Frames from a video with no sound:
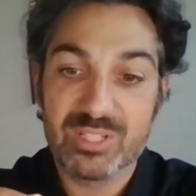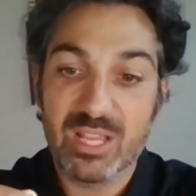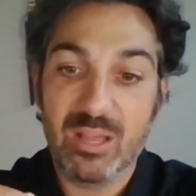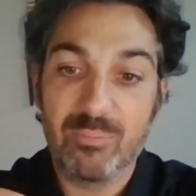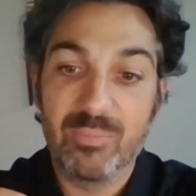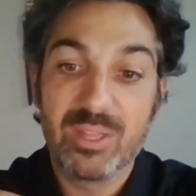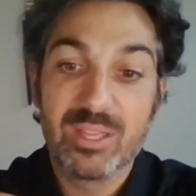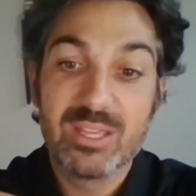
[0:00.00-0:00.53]

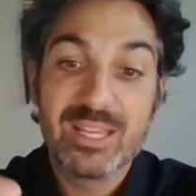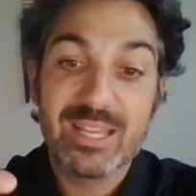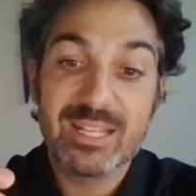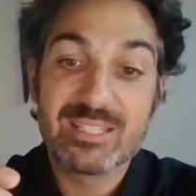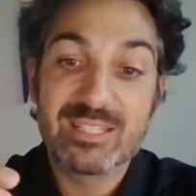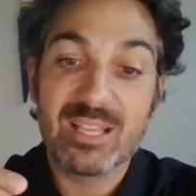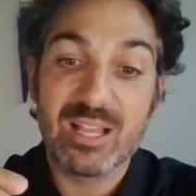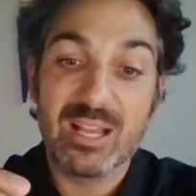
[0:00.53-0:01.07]
Um,
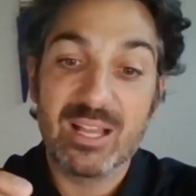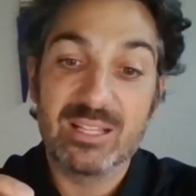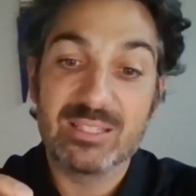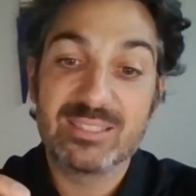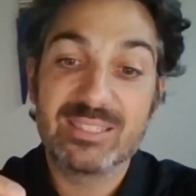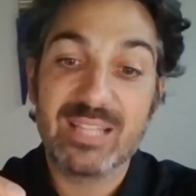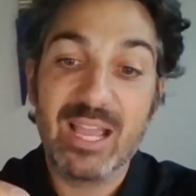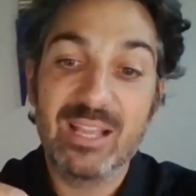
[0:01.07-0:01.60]
it's a
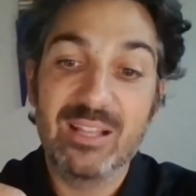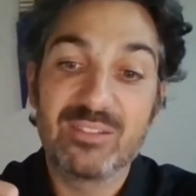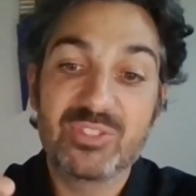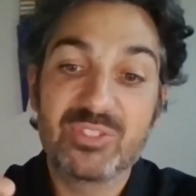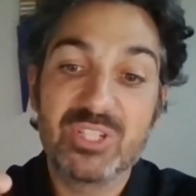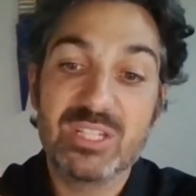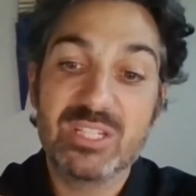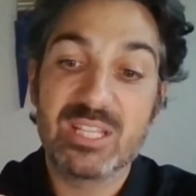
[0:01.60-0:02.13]
style of
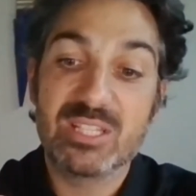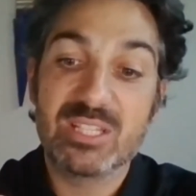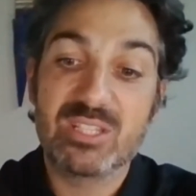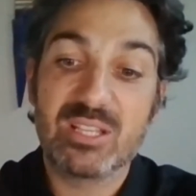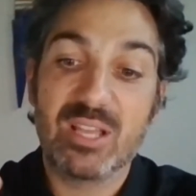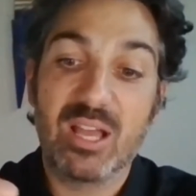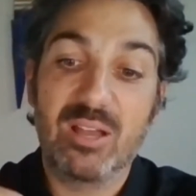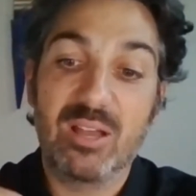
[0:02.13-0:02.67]
cheese that's
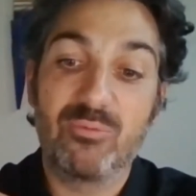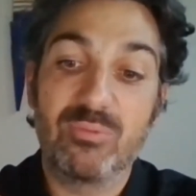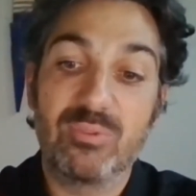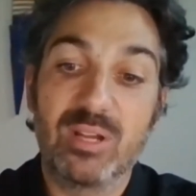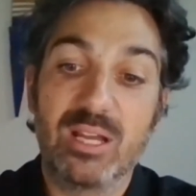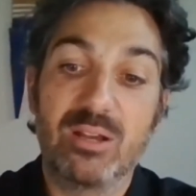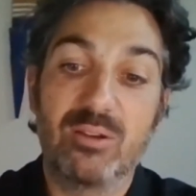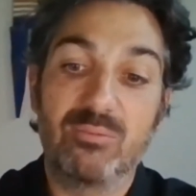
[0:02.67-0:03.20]
uh,
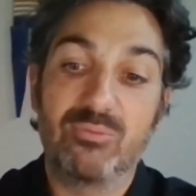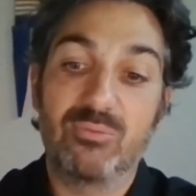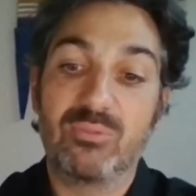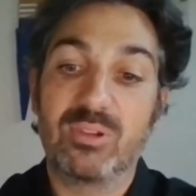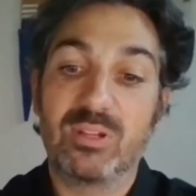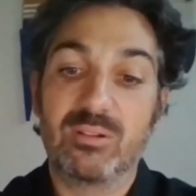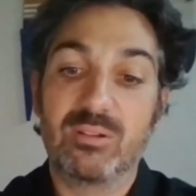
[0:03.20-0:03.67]
um,